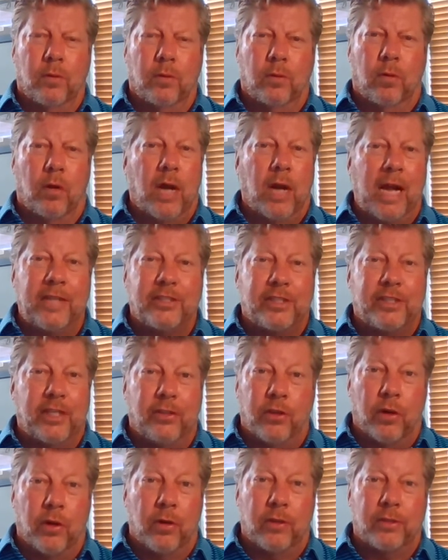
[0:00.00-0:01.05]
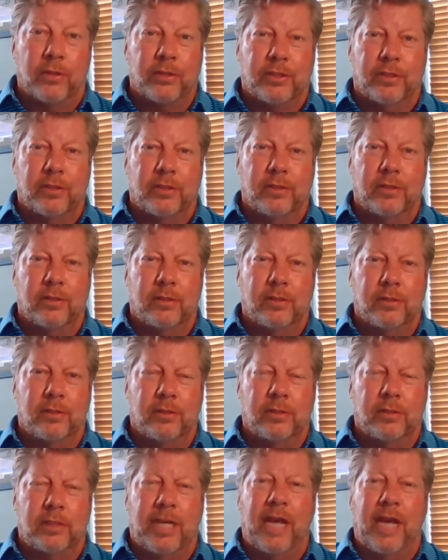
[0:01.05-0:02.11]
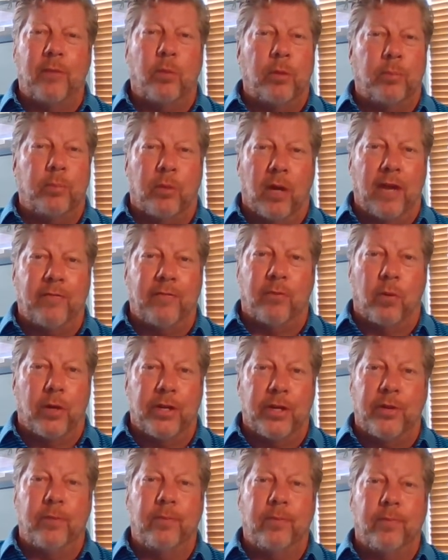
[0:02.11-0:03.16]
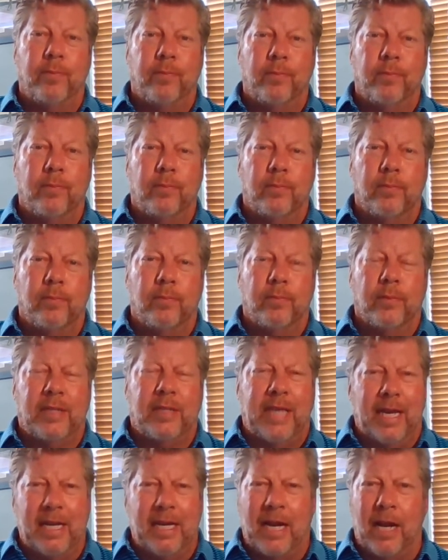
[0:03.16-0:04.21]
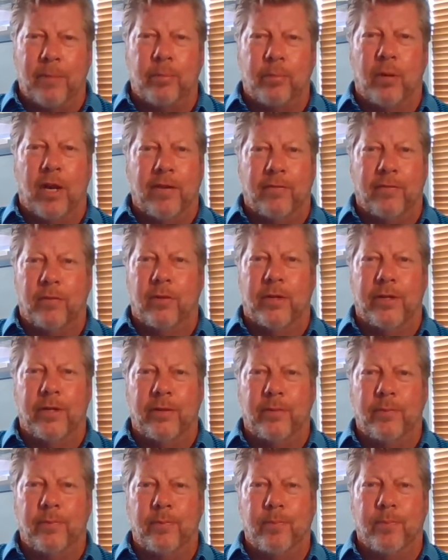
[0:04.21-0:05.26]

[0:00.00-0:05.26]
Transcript: or ask a nurse, Can we pray for you? Can I pray for you?